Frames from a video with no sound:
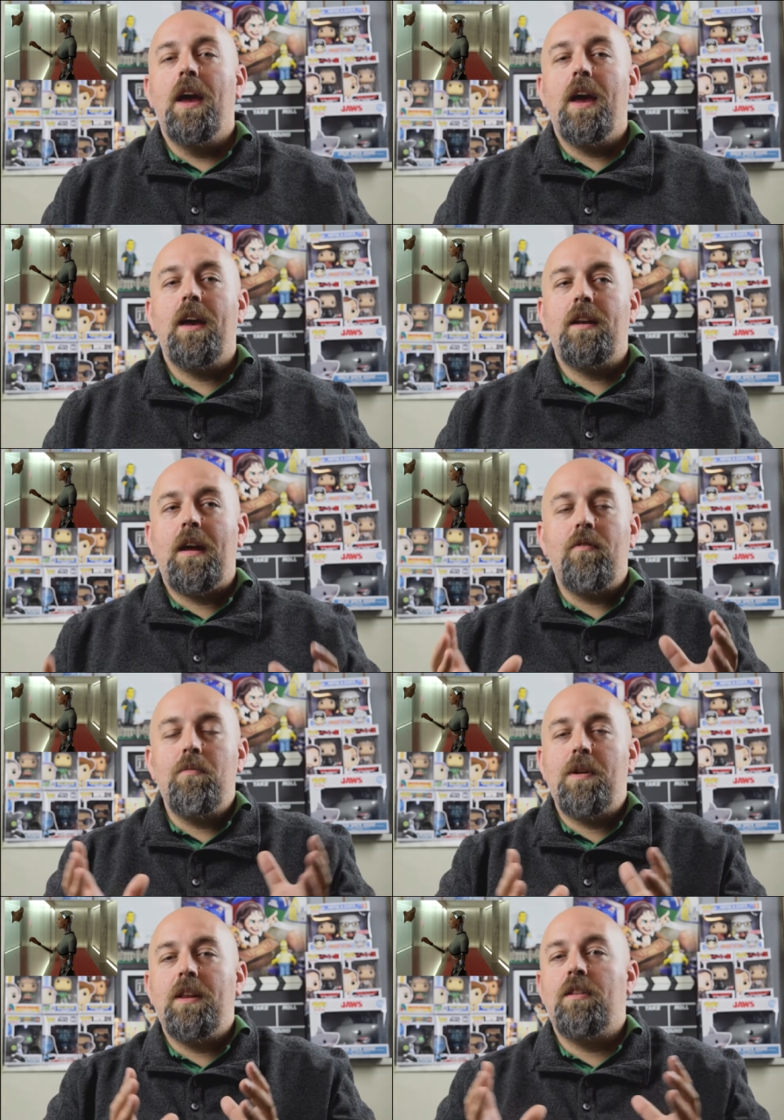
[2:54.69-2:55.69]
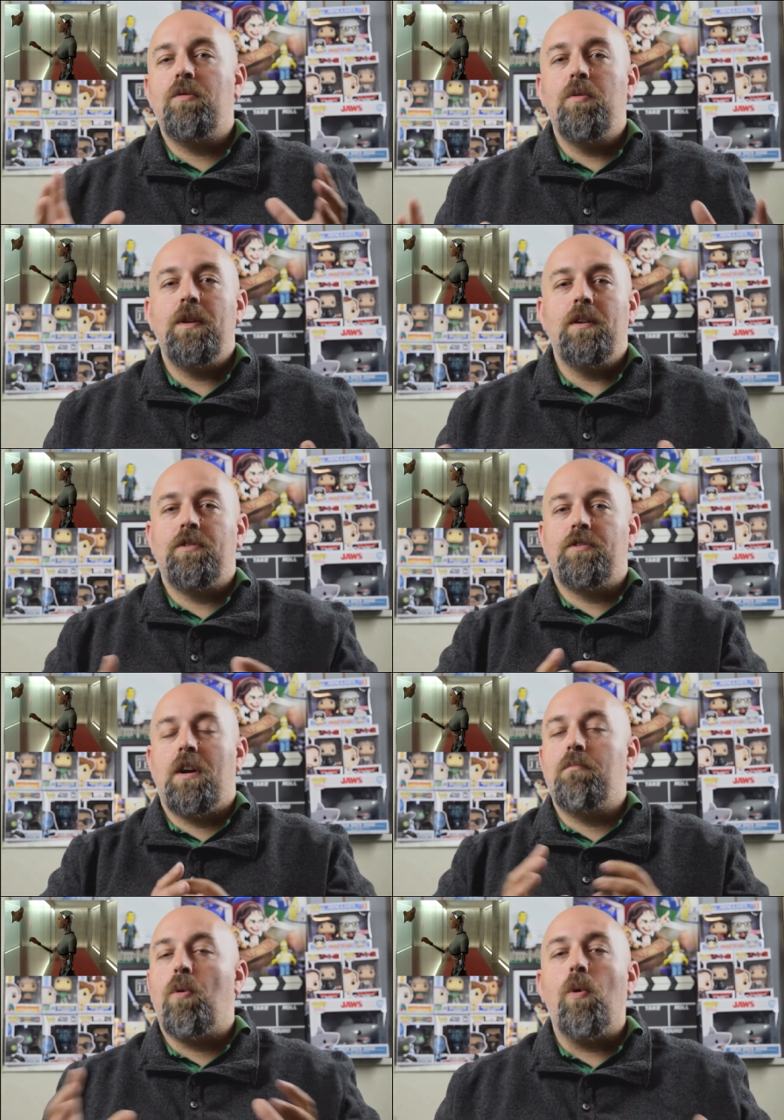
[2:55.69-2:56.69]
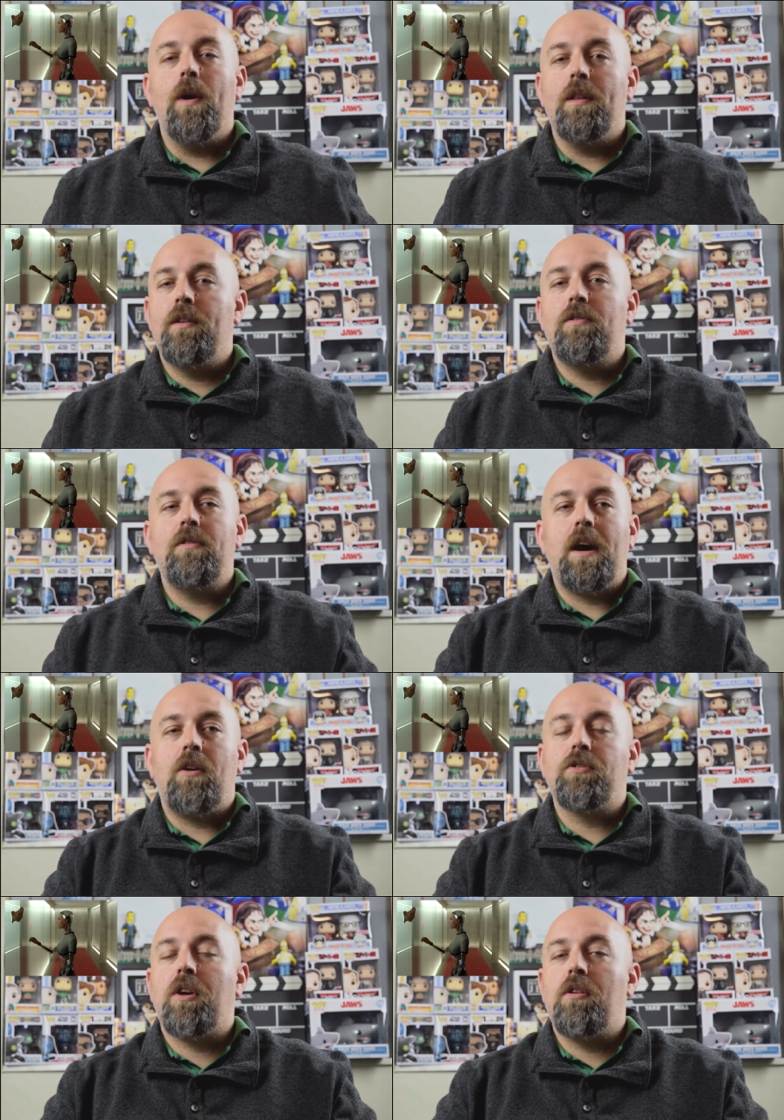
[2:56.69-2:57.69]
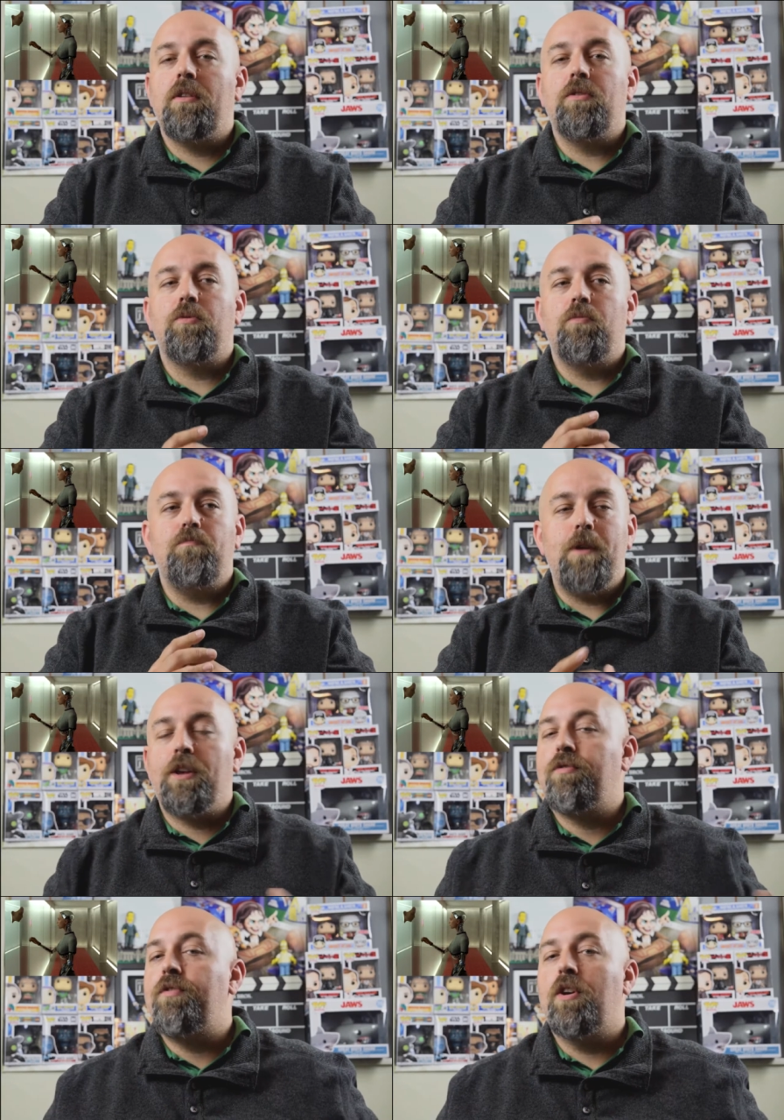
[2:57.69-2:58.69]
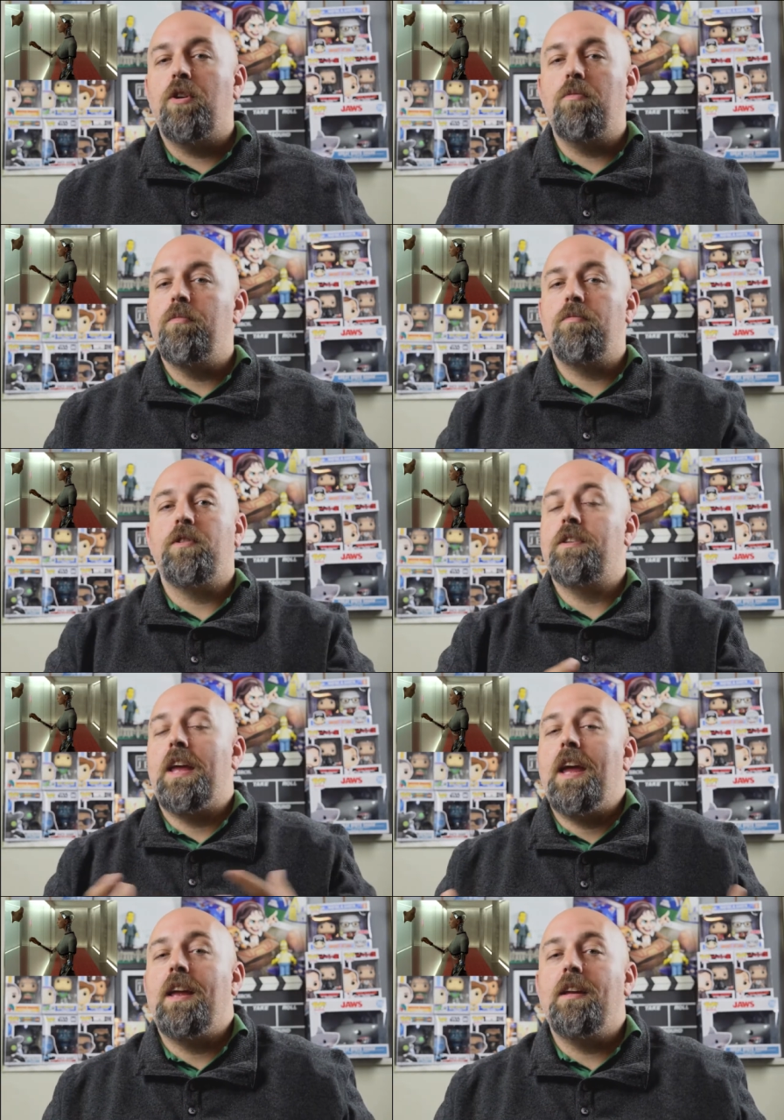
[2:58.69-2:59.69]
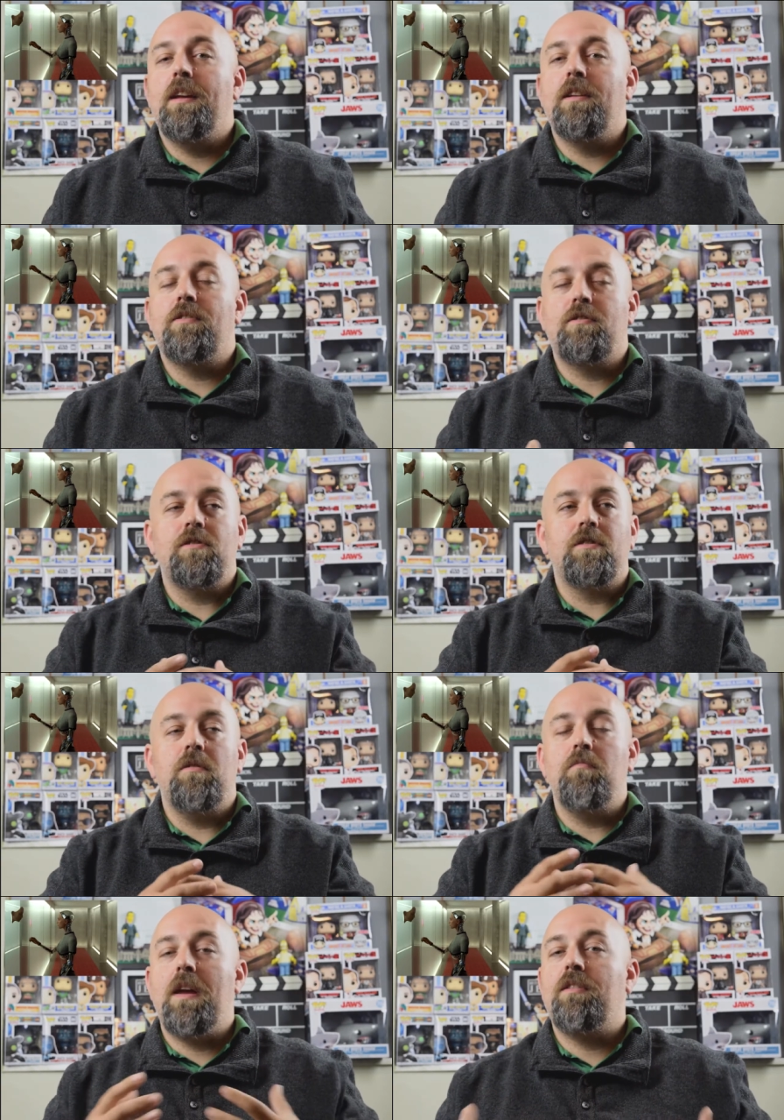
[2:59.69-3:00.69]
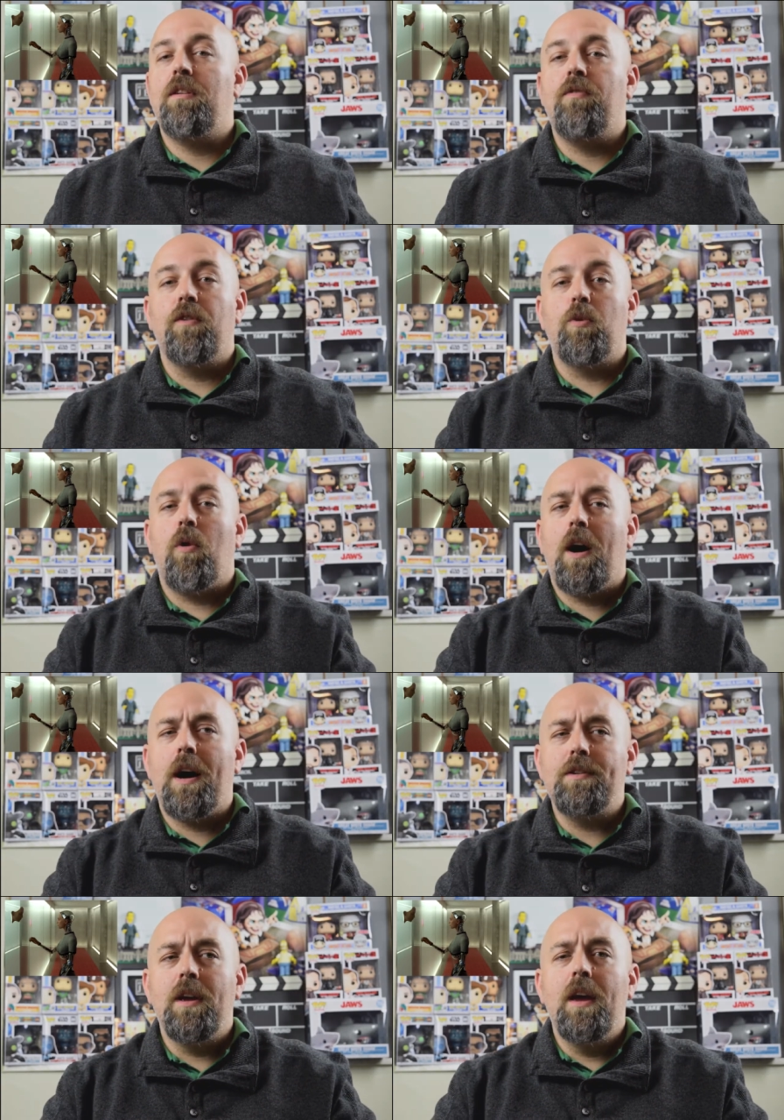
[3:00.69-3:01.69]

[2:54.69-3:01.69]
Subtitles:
And everybody in this movie is just on point. This is Alex Garland's best film to date. It's just an amazing film to watch.